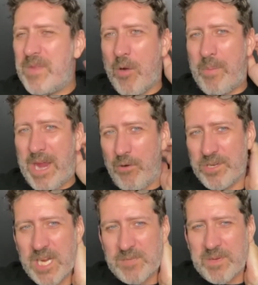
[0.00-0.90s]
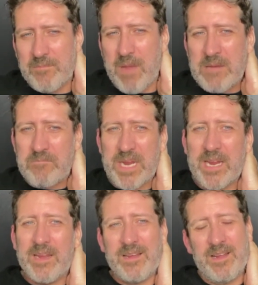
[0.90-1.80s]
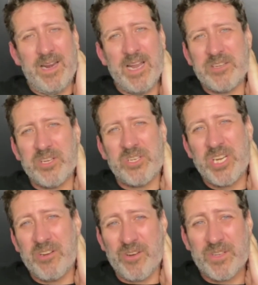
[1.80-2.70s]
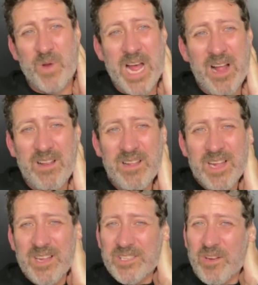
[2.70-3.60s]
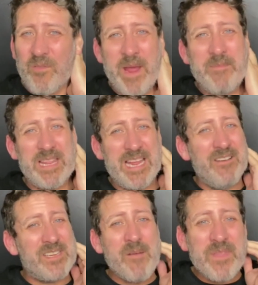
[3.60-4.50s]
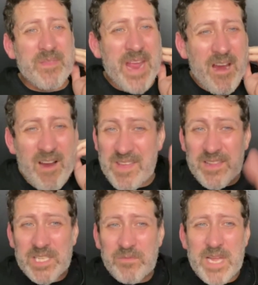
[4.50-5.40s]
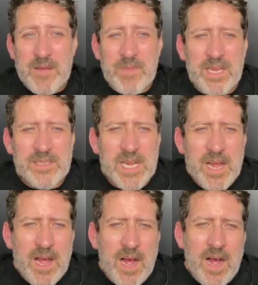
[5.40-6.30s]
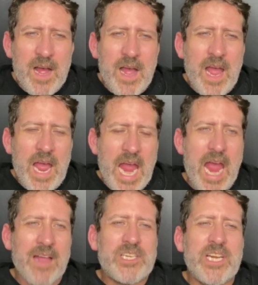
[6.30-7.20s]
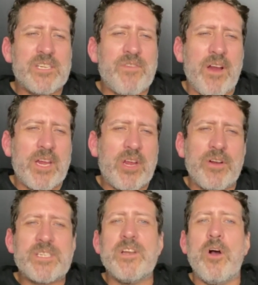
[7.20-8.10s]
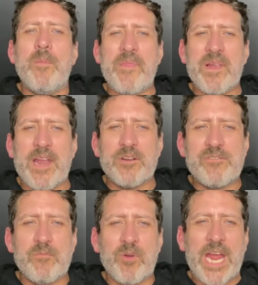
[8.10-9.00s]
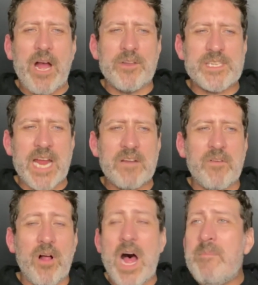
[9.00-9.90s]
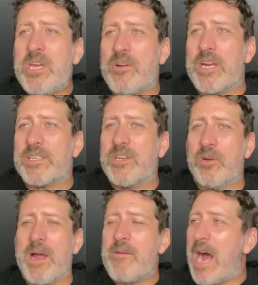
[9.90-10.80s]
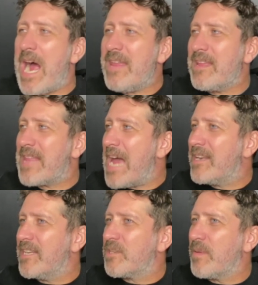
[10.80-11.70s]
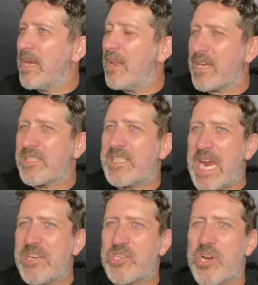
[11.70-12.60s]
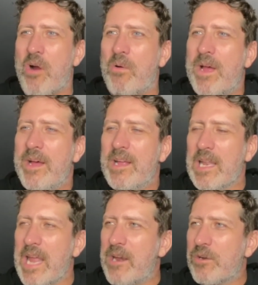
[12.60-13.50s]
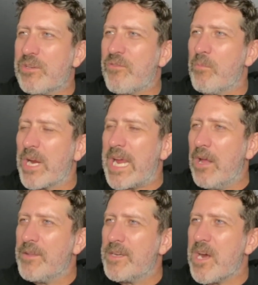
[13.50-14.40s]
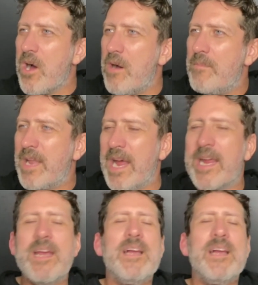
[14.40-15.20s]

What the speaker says: Pandora's husband might be an alleged cheater as well. So maybe there's something there. I think that's what that means. And Sheena's very curious to know about the letters from Raquel to Sandoval. I'm curious too. By the way, I think that needs to be like a stage show. Letters from Raquel to Tom, like,